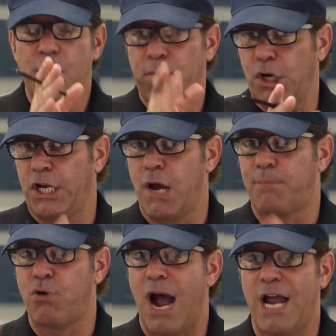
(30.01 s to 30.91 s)
putting
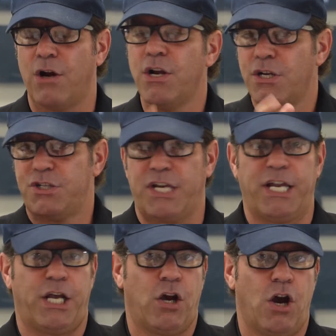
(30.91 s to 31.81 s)
up prior to
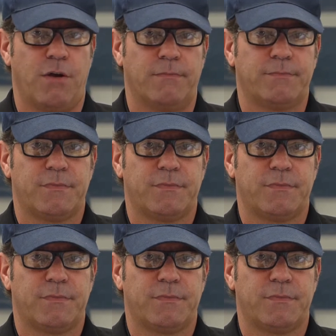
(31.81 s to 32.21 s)
getting hurt